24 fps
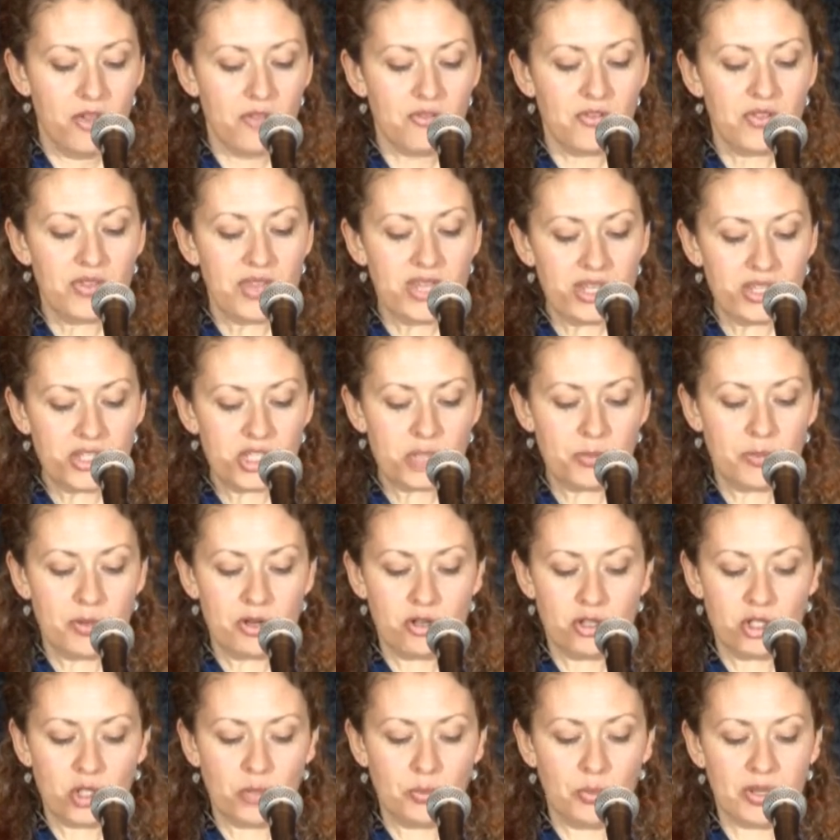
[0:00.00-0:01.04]
For these
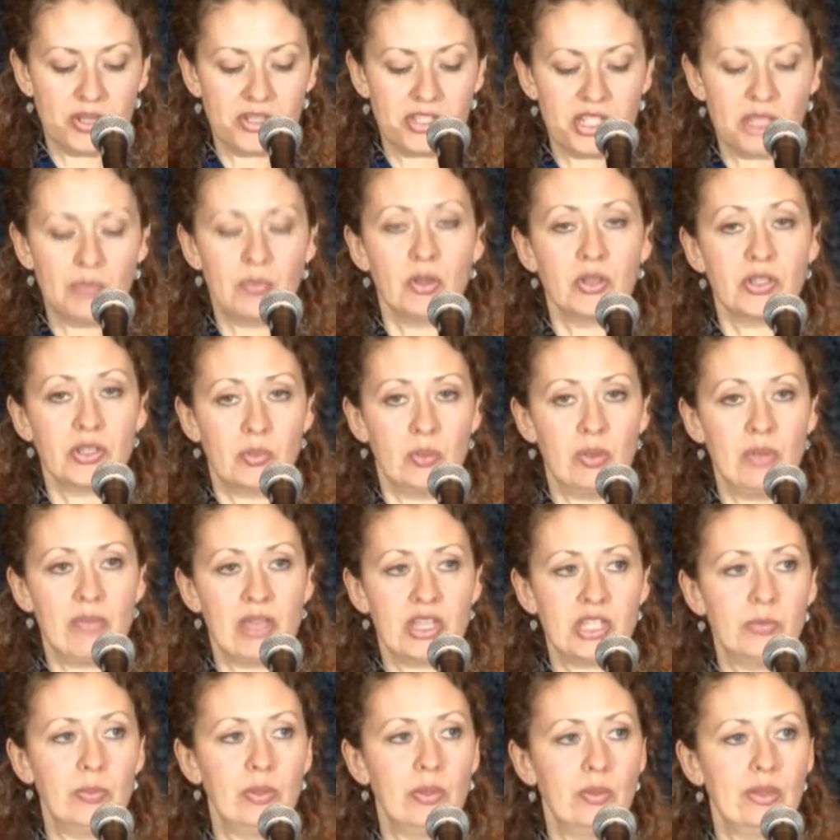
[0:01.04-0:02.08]
spiritual principles, we
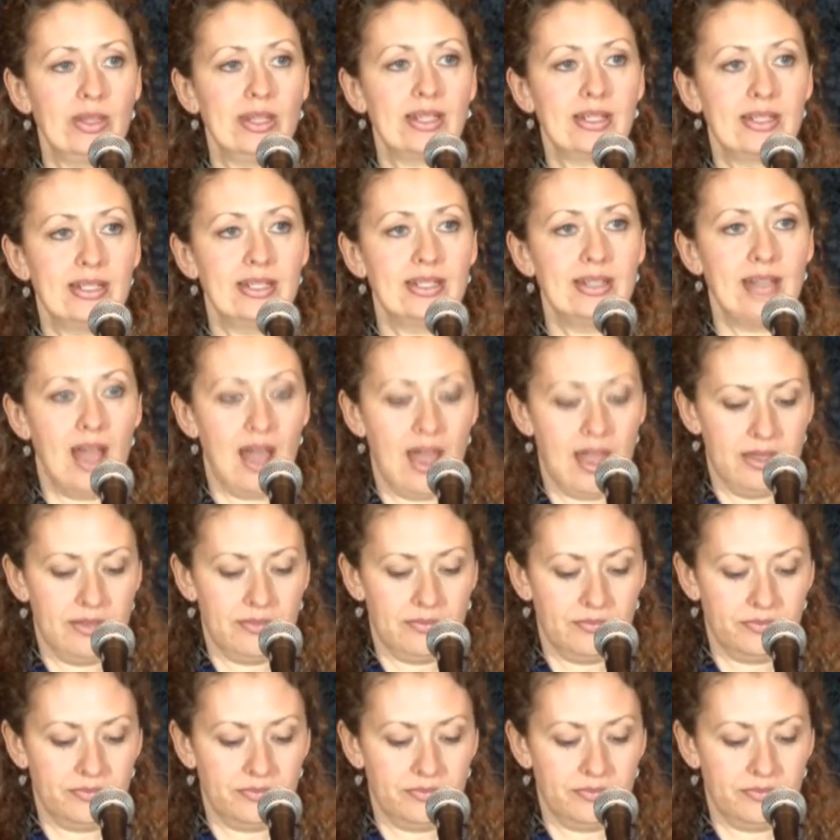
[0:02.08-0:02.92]
must be willing to die.